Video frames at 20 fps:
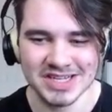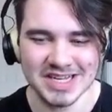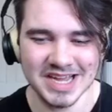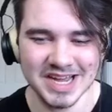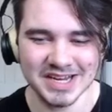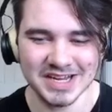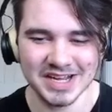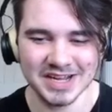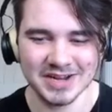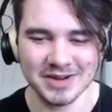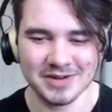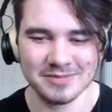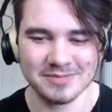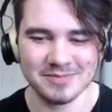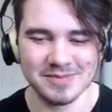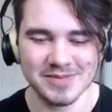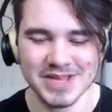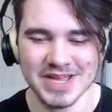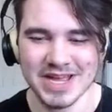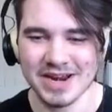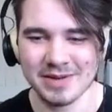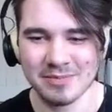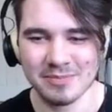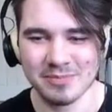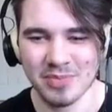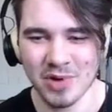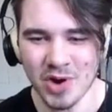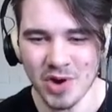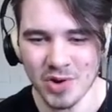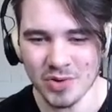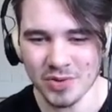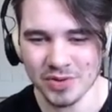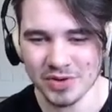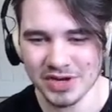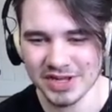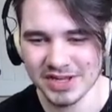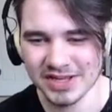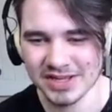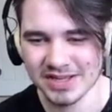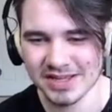had like a he had a bone,
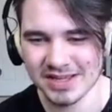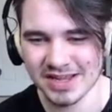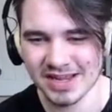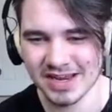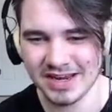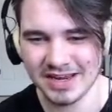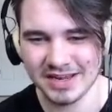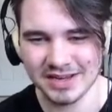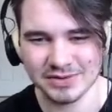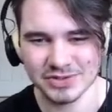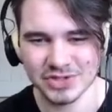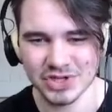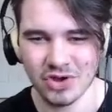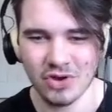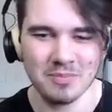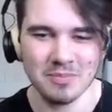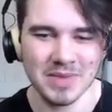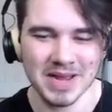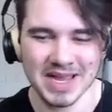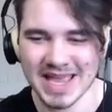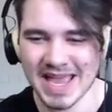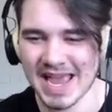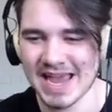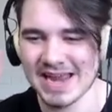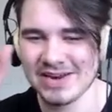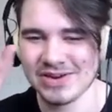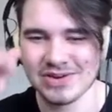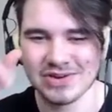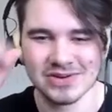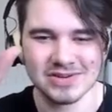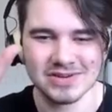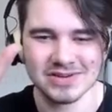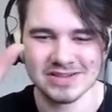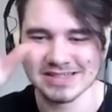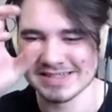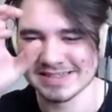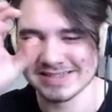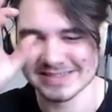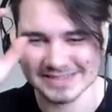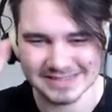and he was all mechanical,
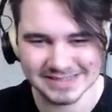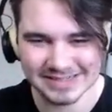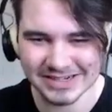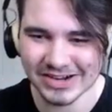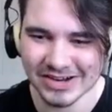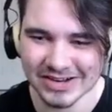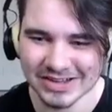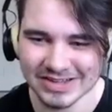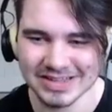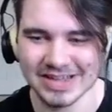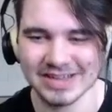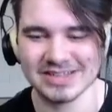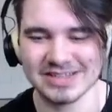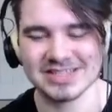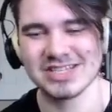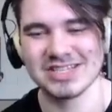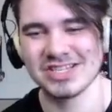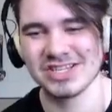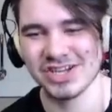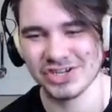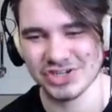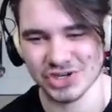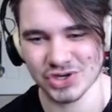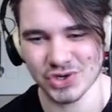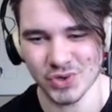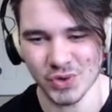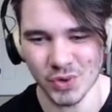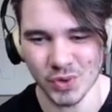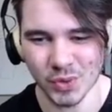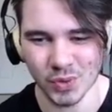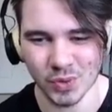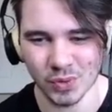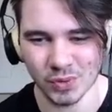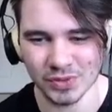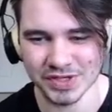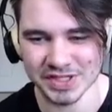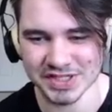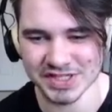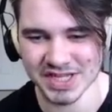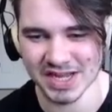and oh, that's such a cool
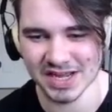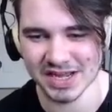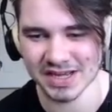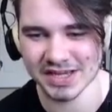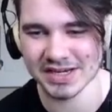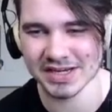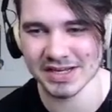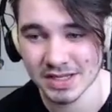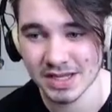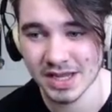design.